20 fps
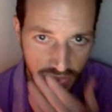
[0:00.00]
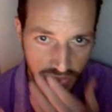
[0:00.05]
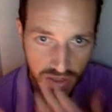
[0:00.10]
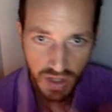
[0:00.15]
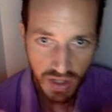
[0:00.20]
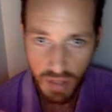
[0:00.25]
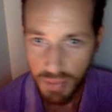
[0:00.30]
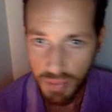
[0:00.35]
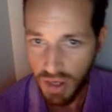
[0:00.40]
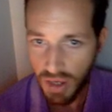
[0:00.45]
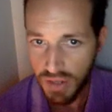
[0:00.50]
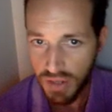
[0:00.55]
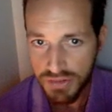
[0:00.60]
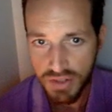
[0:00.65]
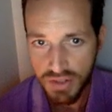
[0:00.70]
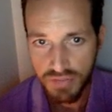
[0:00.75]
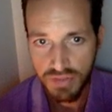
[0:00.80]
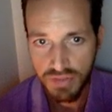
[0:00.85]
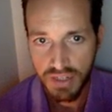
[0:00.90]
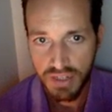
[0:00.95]
Um, I
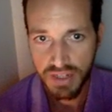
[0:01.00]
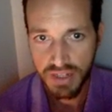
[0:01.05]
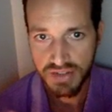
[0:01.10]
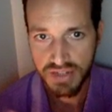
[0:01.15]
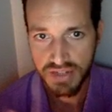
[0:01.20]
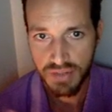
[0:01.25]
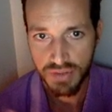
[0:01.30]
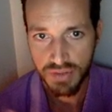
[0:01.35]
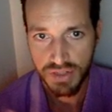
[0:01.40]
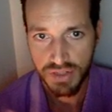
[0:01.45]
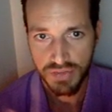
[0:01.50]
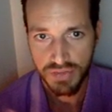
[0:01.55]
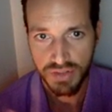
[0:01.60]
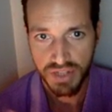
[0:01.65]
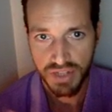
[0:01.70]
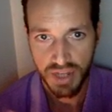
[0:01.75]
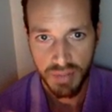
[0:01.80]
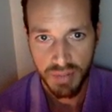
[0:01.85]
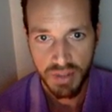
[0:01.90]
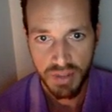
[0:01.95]
also have like several different
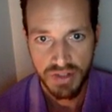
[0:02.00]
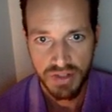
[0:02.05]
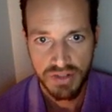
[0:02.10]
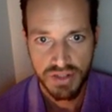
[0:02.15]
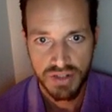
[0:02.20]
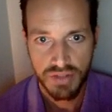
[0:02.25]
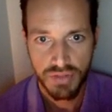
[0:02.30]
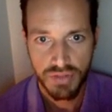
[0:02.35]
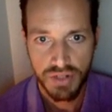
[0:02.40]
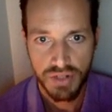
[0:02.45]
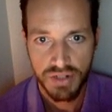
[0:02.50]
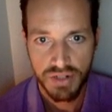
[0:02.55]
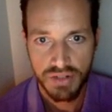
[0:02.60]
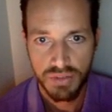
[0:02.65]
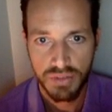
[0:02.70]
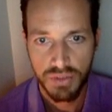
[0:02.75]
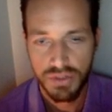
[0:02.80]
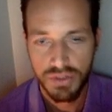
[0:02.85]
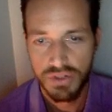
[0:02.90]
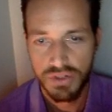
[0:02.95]
game engines I've written,
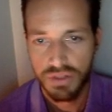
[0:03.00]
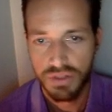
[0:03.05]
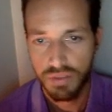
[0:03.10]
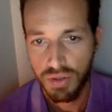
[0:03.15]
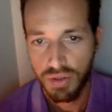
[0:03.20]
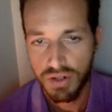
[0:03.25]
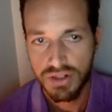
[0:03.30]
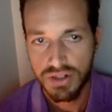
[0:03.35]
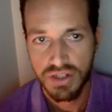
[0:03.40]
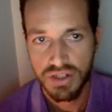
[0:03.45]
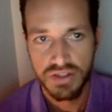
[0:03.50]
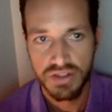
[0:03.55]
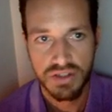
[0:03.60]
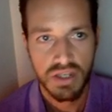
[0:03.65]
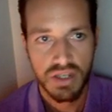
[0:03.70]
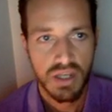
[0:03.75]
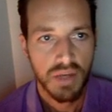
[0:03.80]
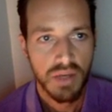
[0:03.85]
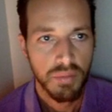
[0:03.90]
which you can purchase.